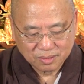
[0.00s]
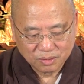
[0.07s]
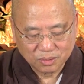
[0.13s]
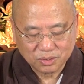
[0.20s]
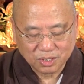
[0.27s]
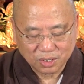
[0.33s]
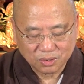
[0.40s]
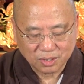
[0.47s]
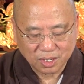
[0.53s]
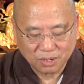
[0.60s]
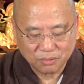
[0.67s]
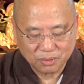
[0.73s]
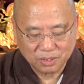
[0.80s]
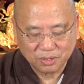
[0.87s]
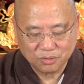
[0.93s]
You start to get
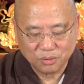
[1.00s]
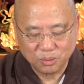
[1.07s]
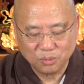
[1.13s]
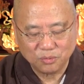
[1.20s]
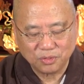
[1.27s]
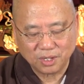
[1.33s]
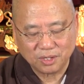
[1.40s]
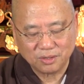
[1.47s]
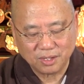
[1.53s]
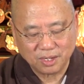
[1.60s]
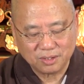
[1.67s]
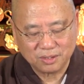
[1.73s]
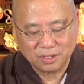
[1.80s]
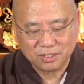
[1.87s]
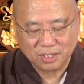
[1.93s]
rid, you think
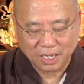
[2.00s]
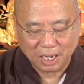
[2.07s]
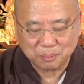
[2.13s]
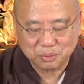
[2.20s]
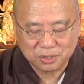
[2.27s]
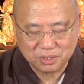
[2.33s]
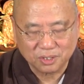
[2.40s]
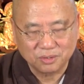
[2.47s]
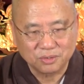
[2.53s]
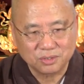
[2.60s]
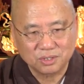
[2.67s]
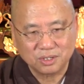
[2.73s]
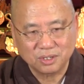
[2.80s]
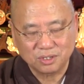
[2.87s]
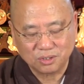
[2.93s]
that this
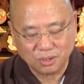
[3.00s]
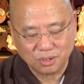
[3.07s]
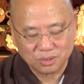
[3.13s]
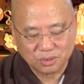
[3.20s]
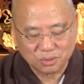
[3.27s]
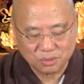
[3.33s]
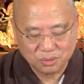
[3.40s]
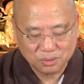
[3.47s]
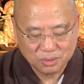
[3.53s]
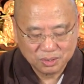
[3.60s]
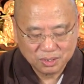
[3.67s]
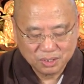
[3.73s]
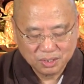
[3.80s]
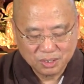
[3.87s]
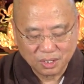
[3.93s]
absence is also
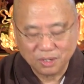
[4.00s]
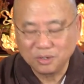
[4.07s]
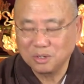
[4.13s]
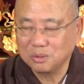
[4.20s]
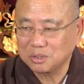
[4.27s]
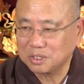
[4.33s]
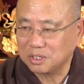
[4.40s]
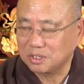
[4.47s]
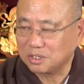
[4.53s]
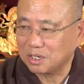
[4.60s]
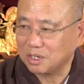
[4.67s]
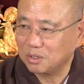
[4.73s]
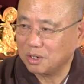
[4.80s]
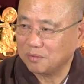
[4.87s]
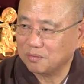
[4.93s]
a nuisance
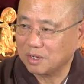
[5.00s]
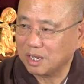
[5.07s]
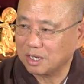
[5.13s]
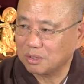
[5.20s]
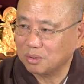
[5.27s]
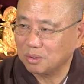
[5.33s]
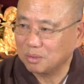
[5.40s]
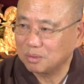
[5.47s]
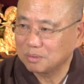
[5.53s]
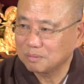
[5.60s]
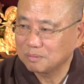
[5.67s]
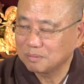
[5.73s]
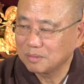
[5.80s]
that you have to let go.